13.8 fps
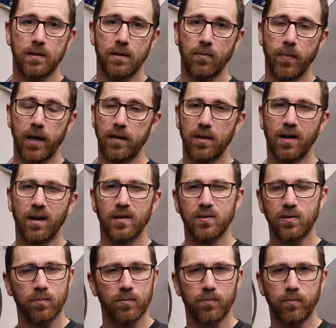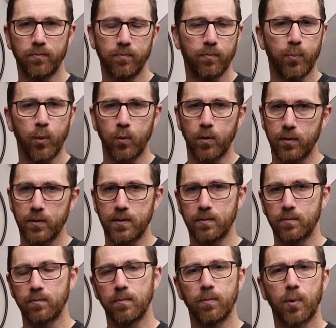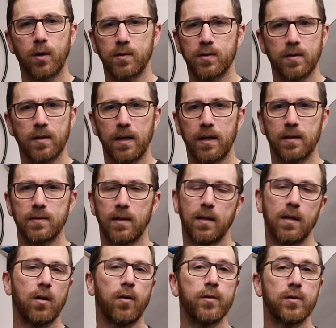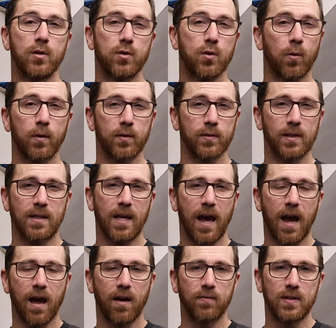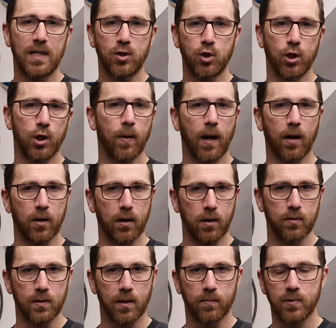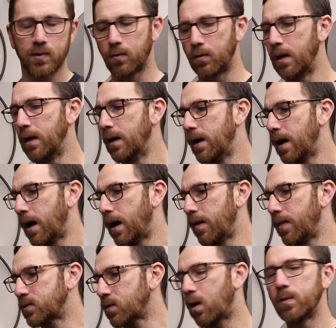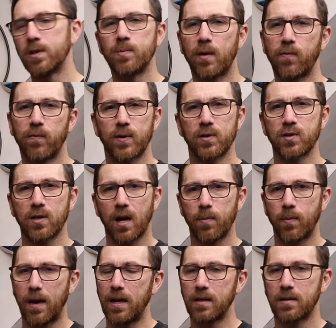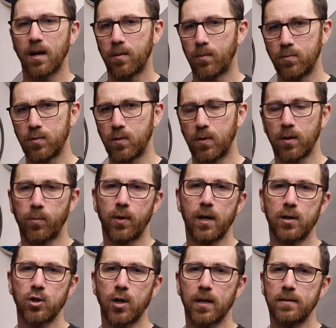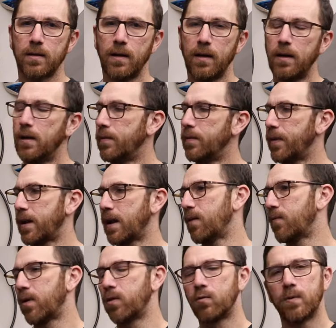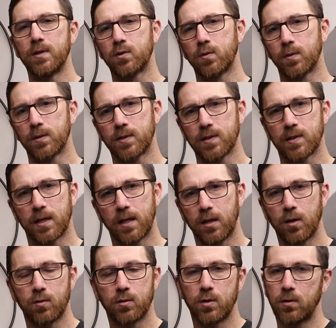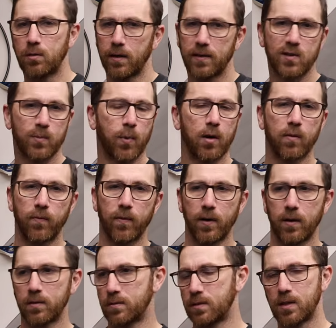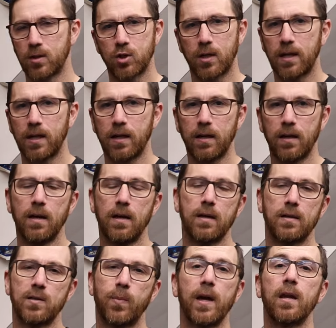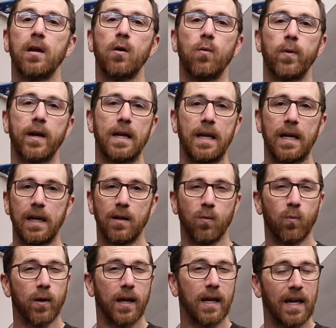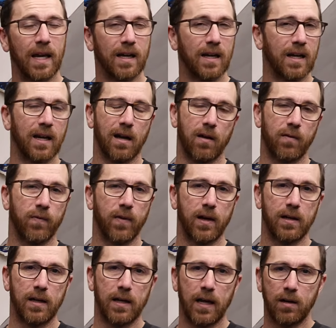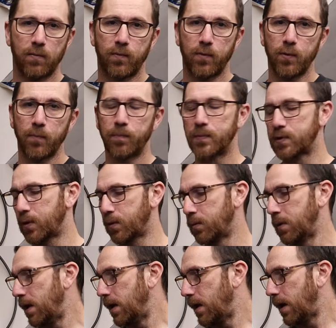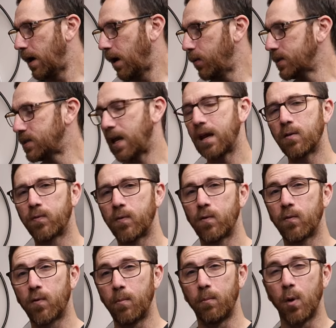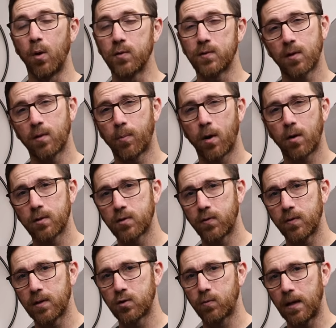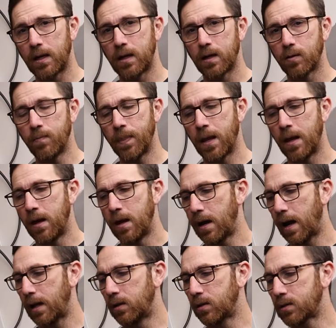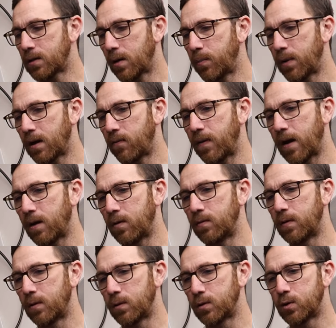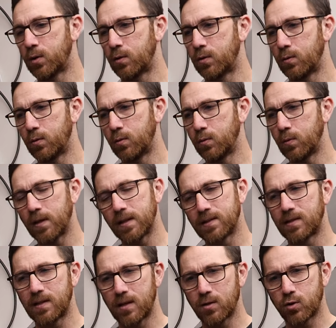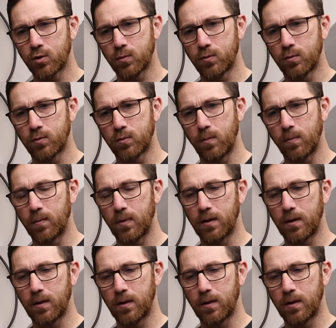that they make, the custom boards and parts and things, and then all the tutorials that they have teaching you how to use them. So that's always my first stop anytime I'm doing a project. Then I have other resources that I go to like SparkFun, DigiKey, depending on what I need and what I can and cannot find at Adafruit. So I went to Adafruit for most of the parts for this radio. I looked up and I found there were two essential